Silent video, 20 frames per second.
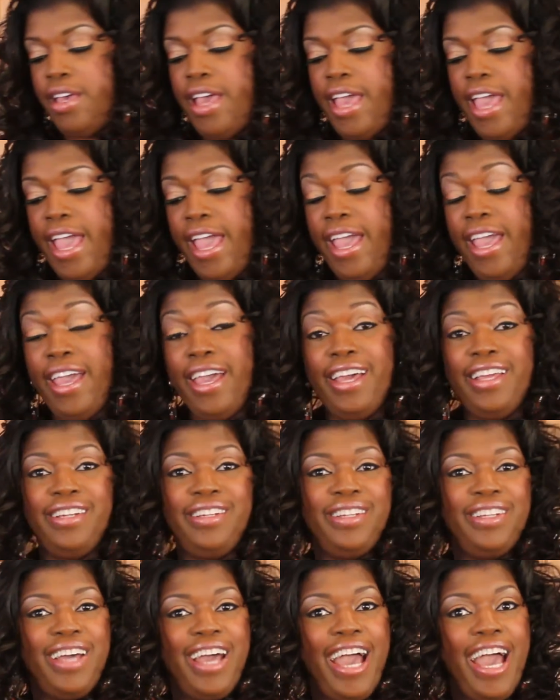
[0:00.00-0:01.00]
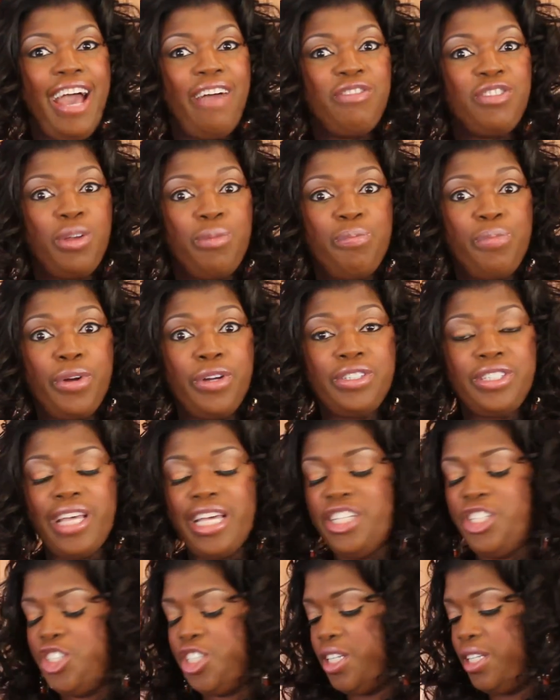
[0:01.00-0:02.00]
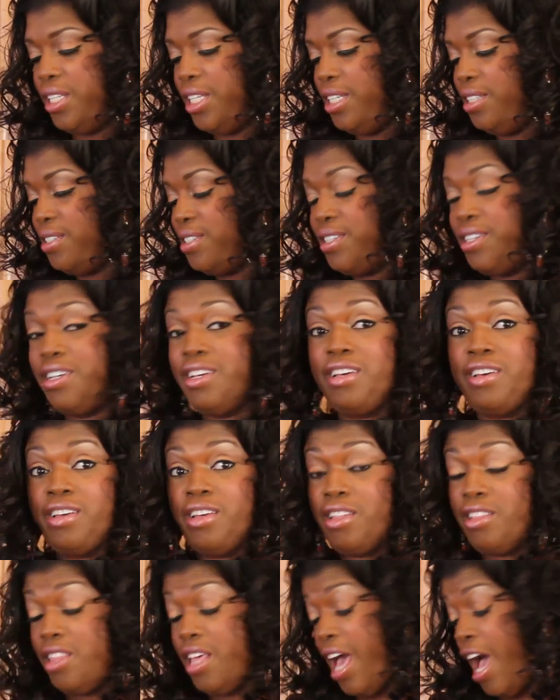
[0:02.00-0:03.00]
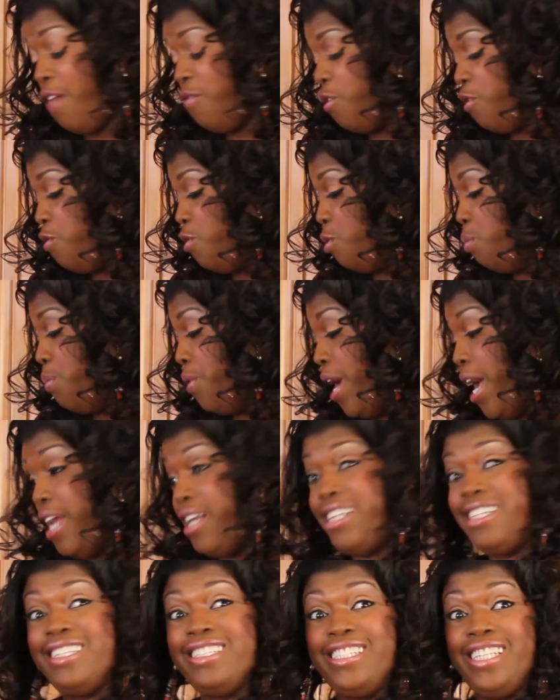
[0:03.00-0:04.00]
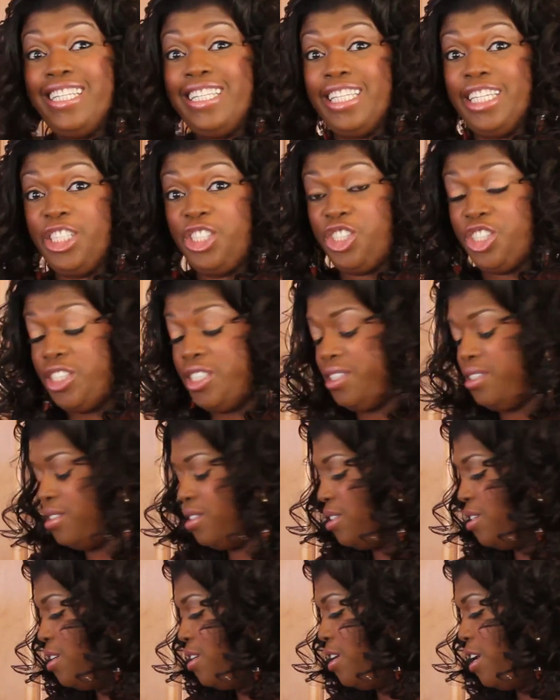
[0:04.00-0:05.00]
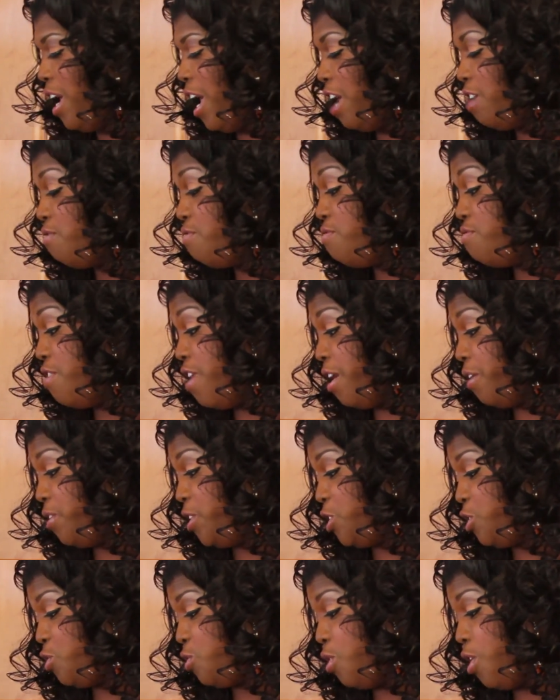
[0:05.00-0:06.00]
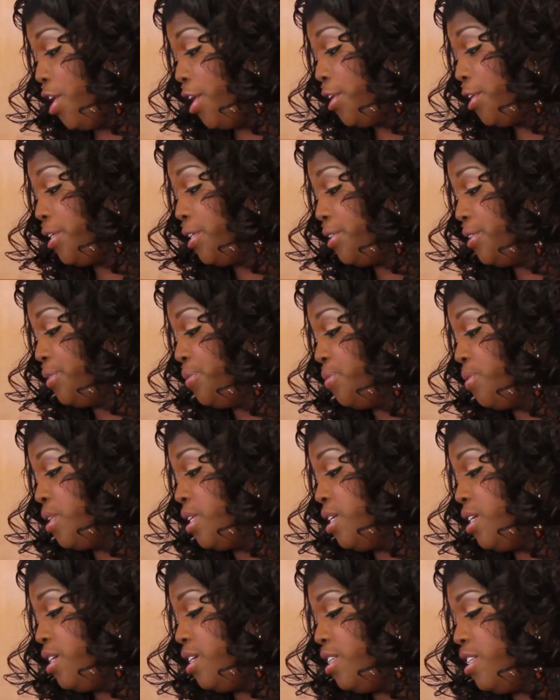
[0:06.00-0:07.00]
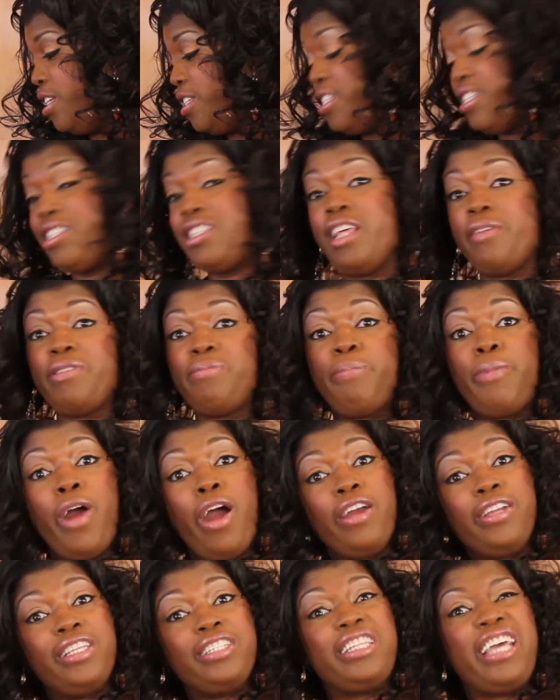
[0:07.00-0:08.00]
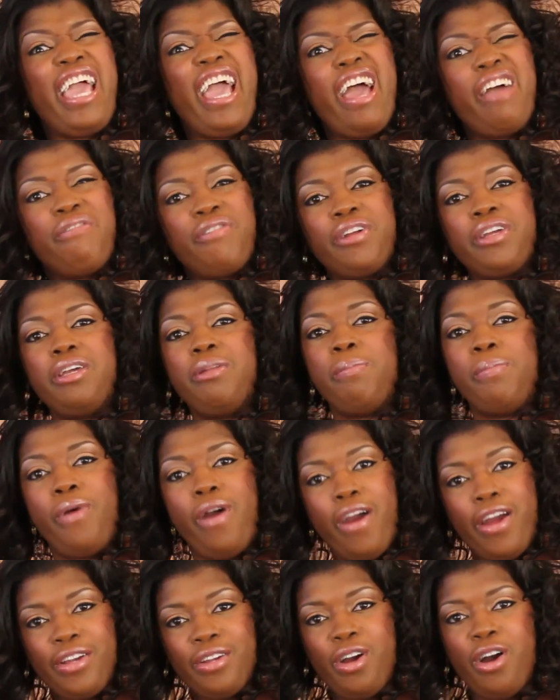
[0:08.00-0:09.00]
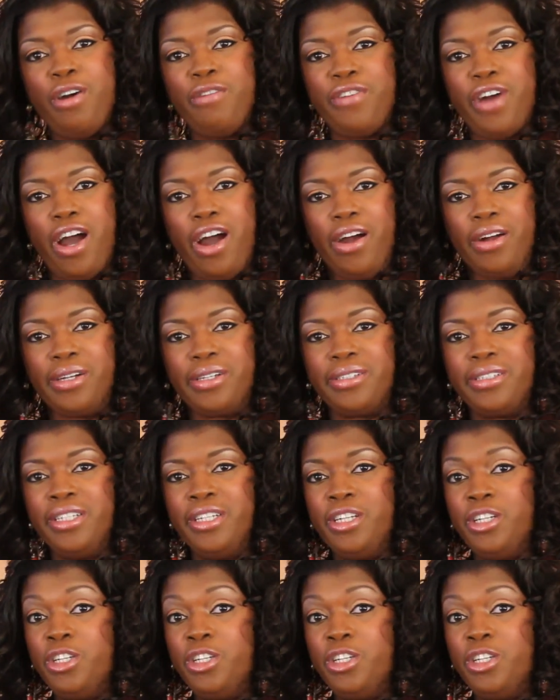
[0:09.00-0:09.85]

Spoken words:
And I have some bird's eye chilies, the Afrofood brand. Delicious and very strong. This is the African part of our